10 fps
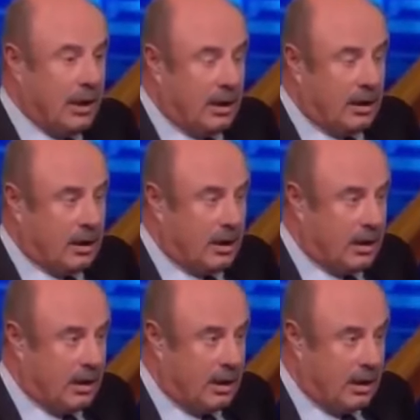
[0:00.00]

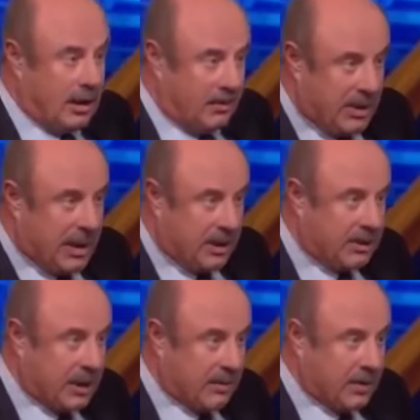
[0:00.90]
And let me tell you
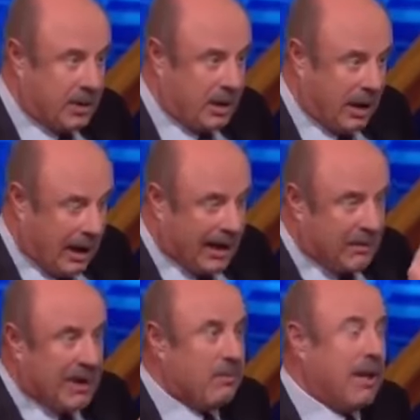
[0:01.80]
something. I
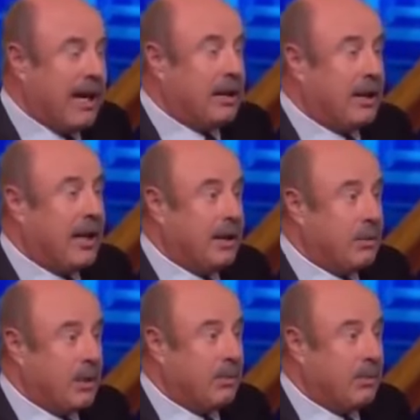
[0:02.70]
am a mandated